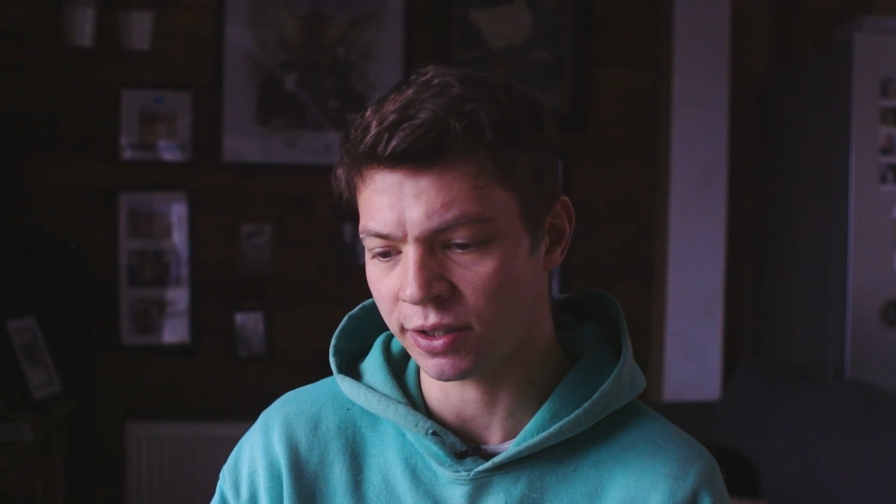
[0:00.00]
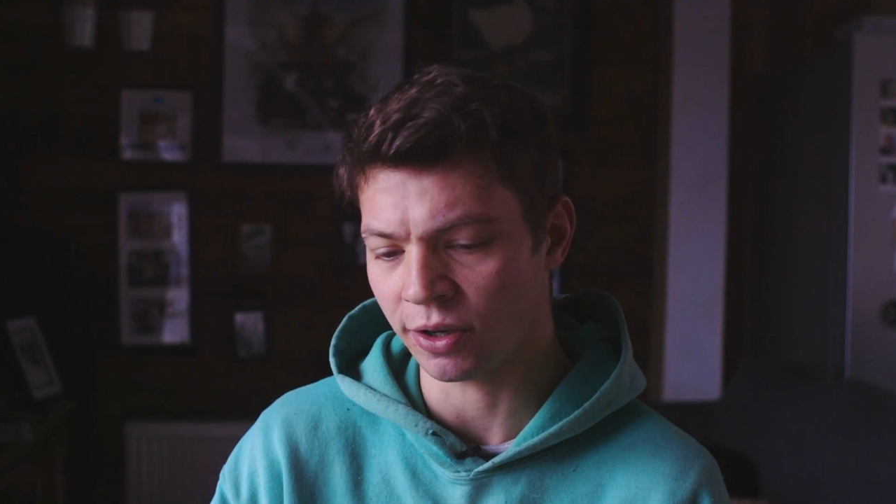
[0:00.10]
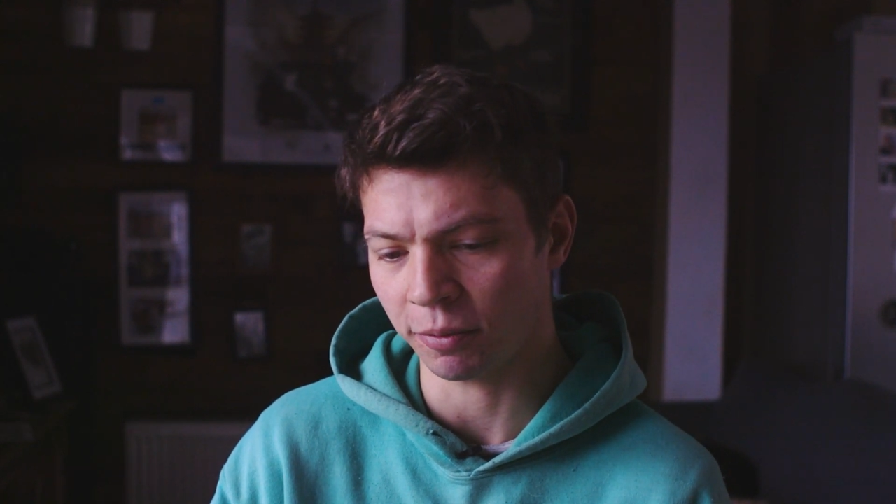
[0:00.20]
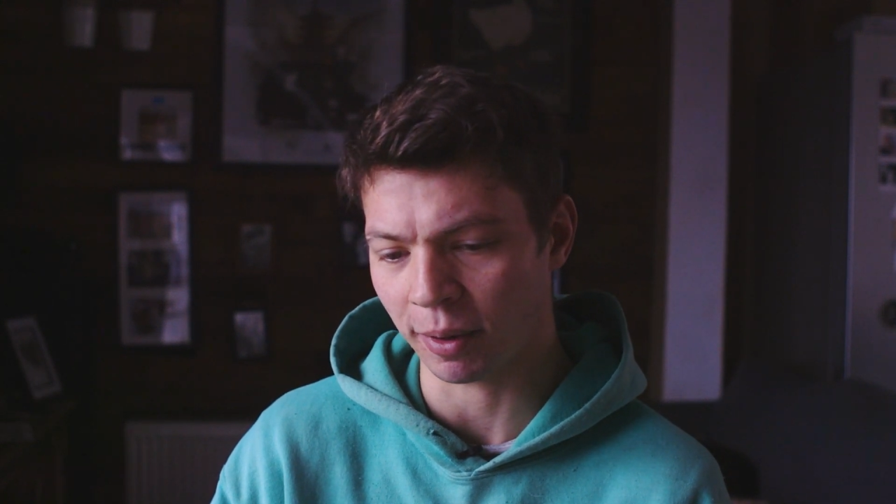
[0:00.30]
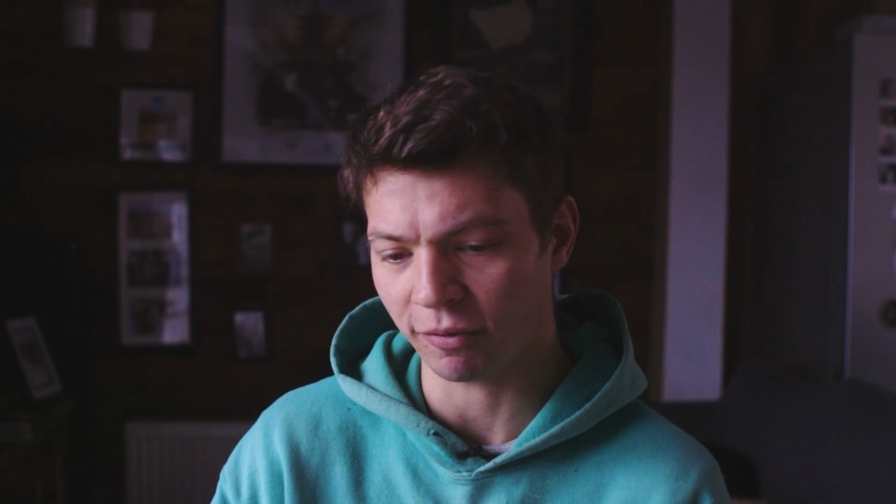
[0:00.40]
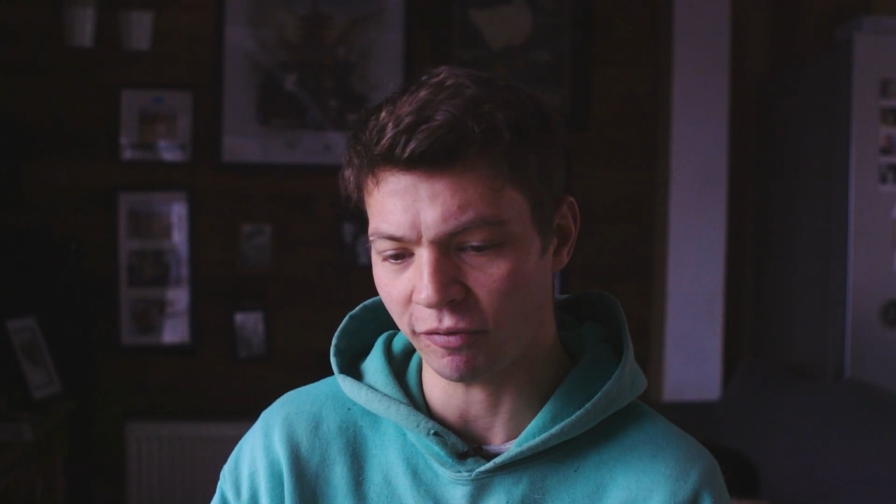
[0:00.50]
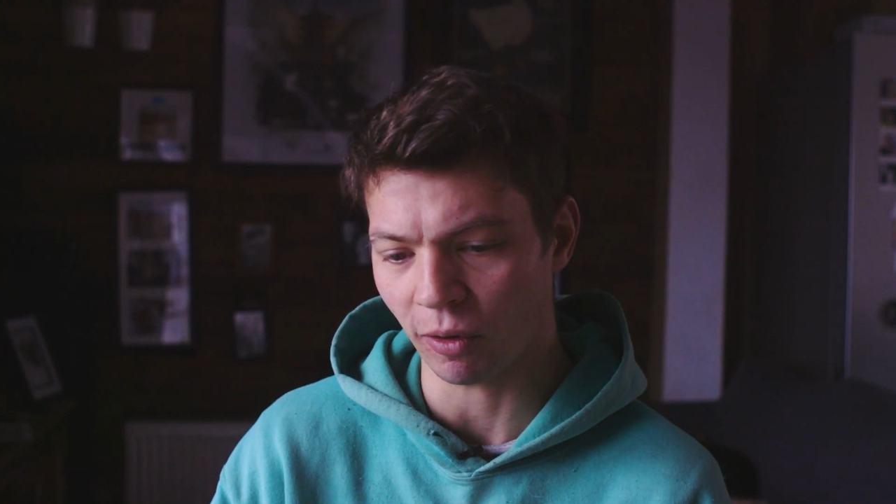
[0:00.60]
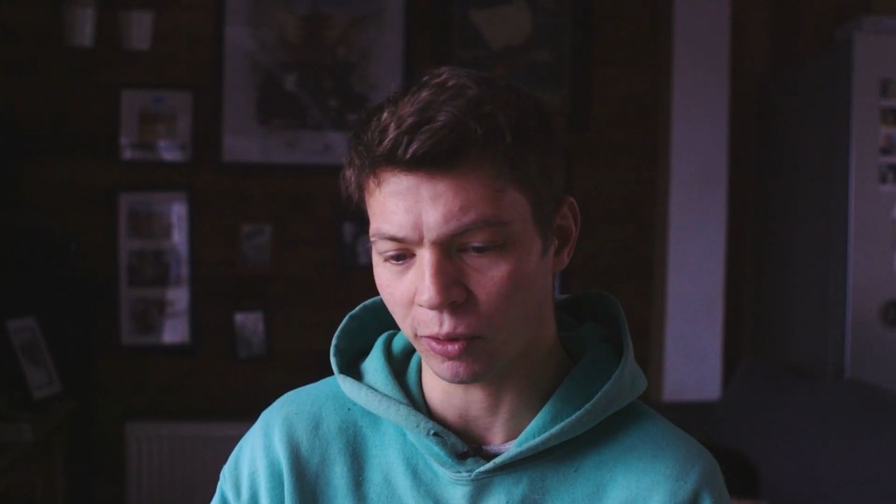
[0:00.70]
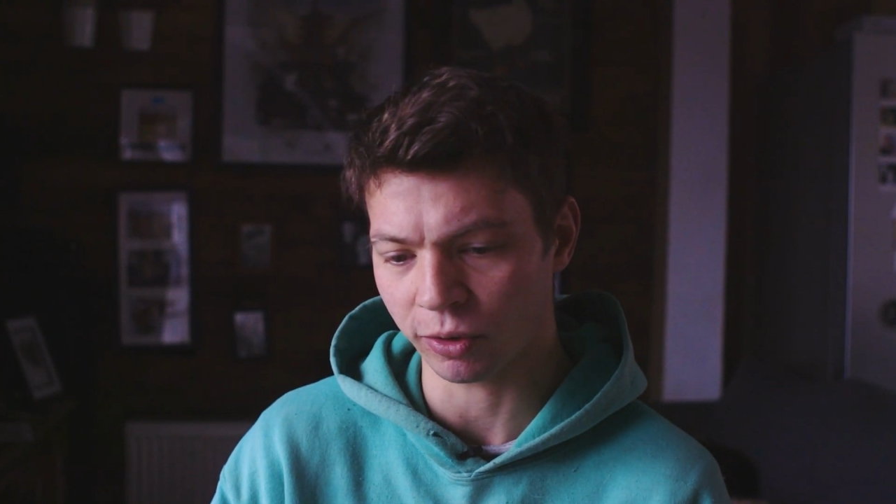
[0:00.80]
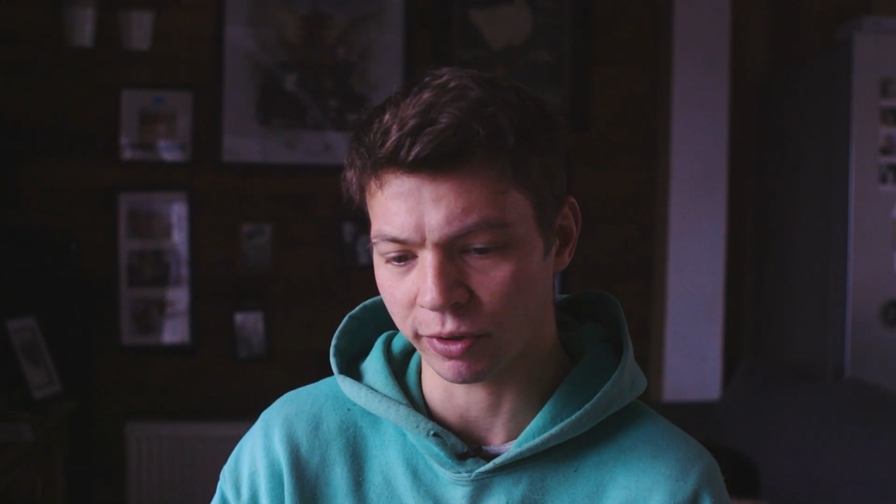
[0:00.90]
to know about
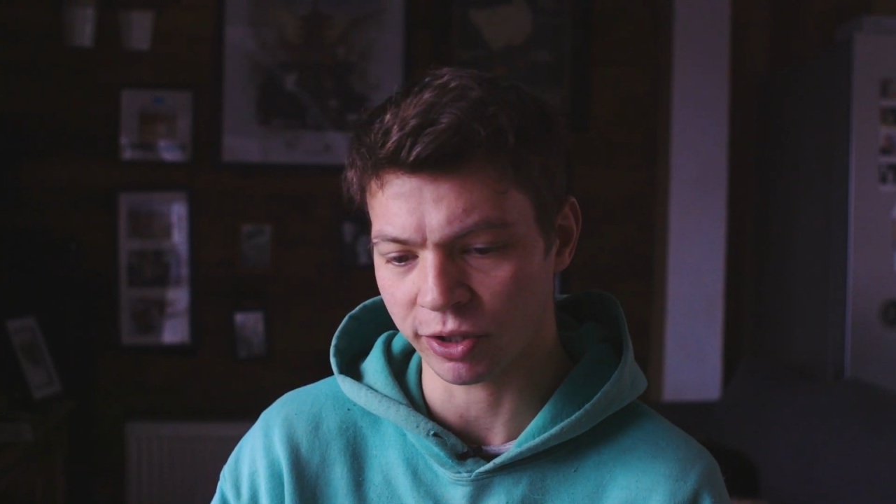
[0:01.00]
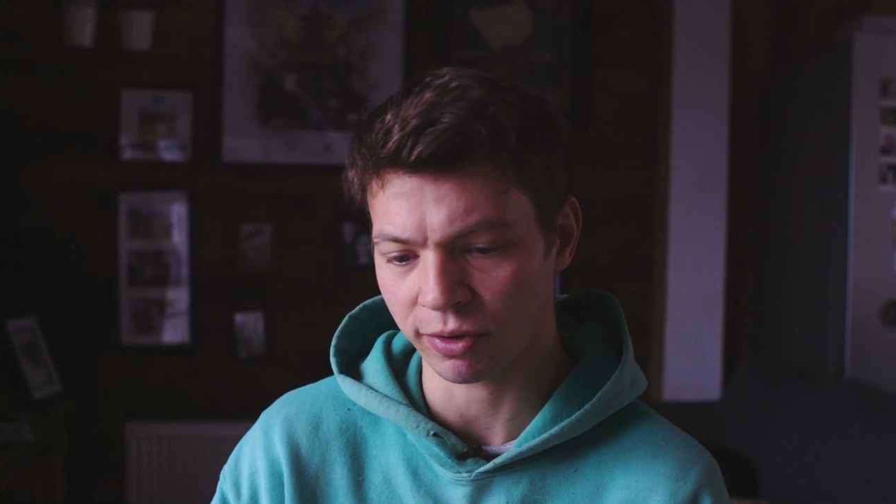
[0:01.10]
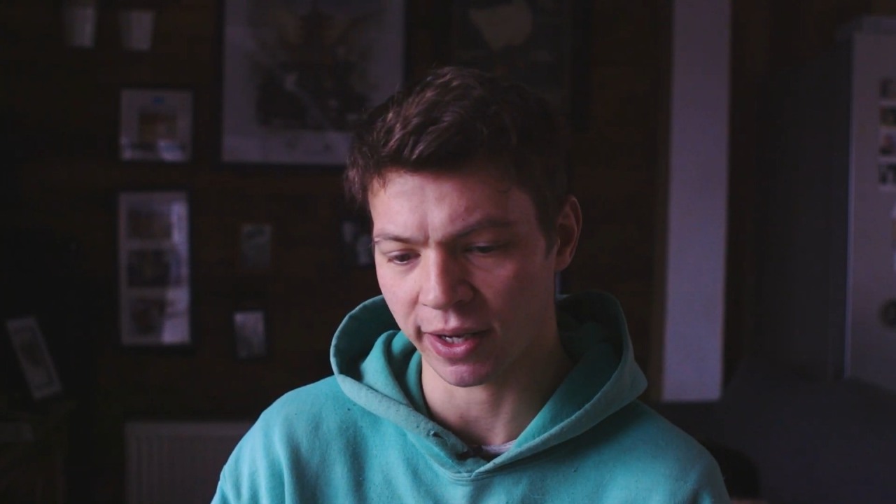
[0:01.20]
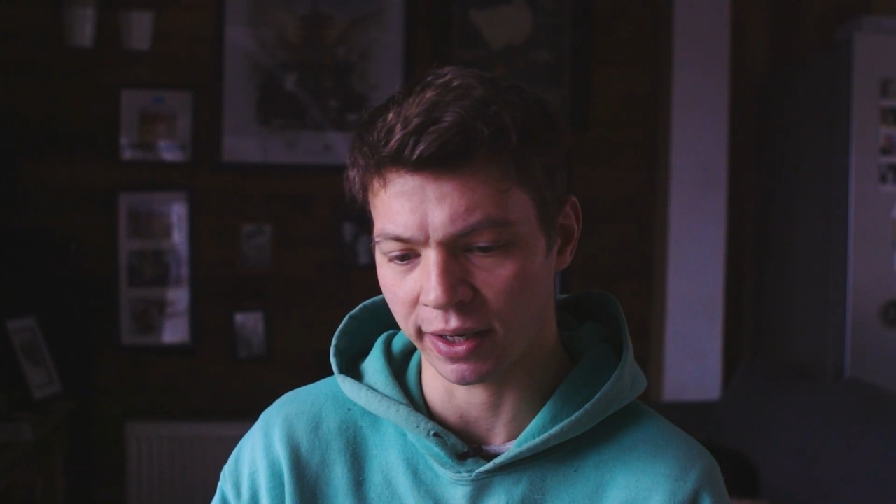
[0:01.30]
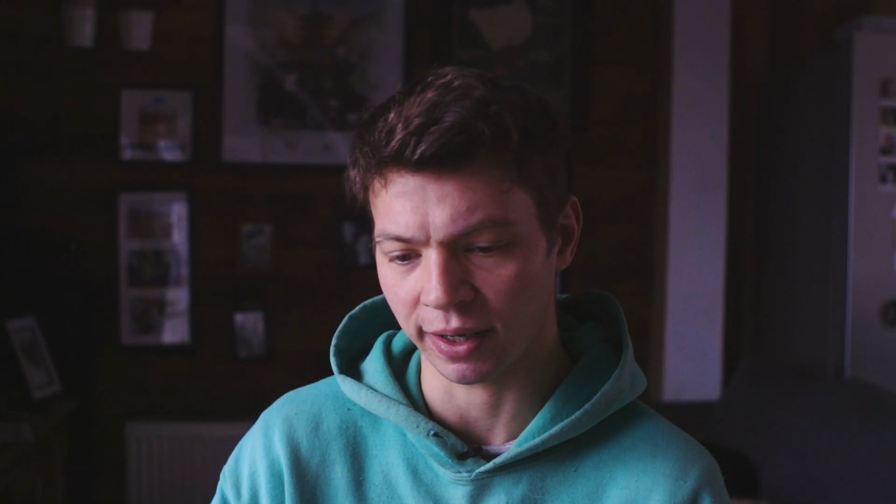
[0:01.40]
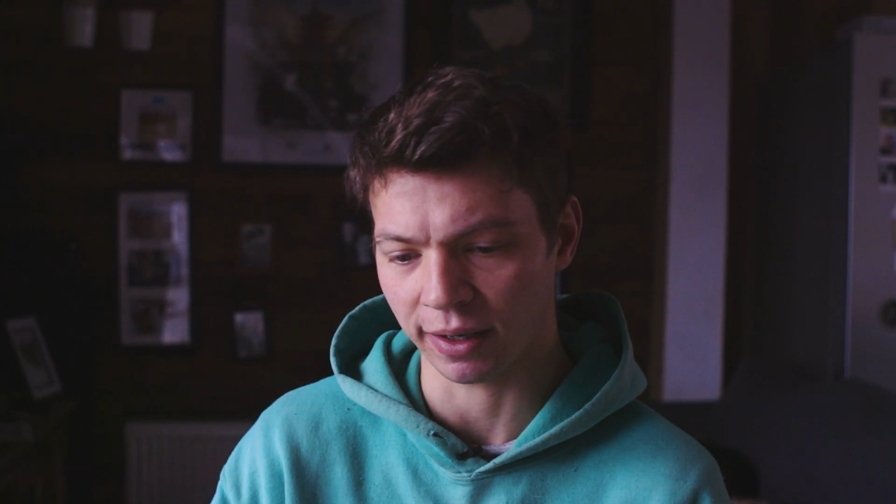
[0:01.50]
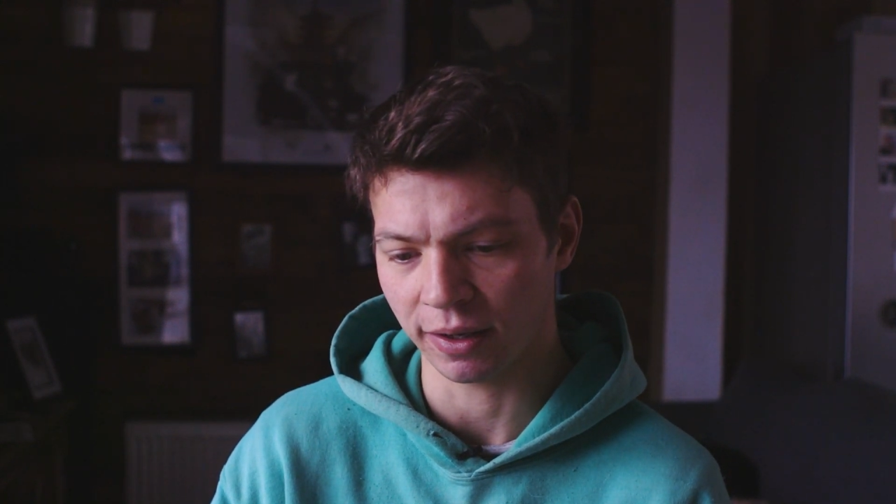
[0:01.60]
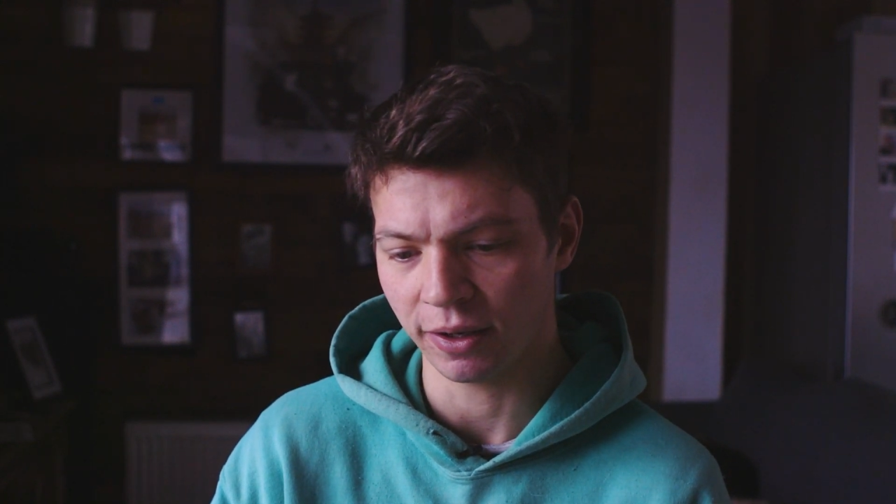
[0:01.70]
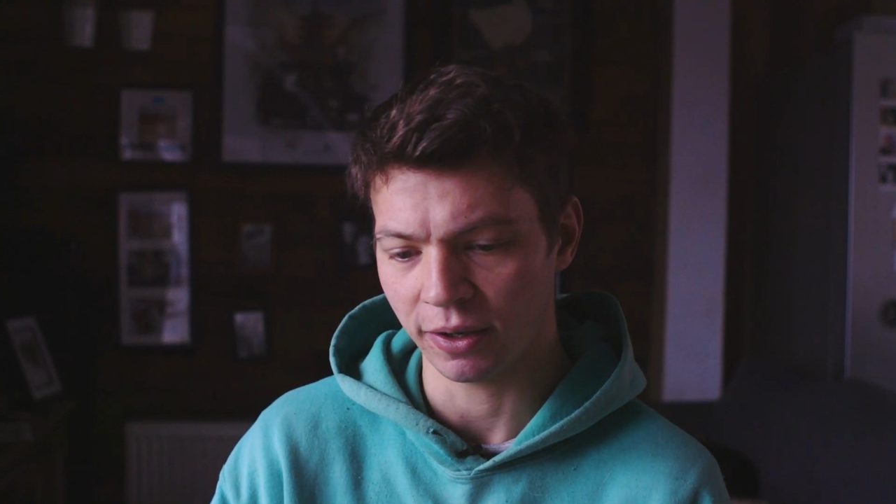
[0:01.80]
falconry training?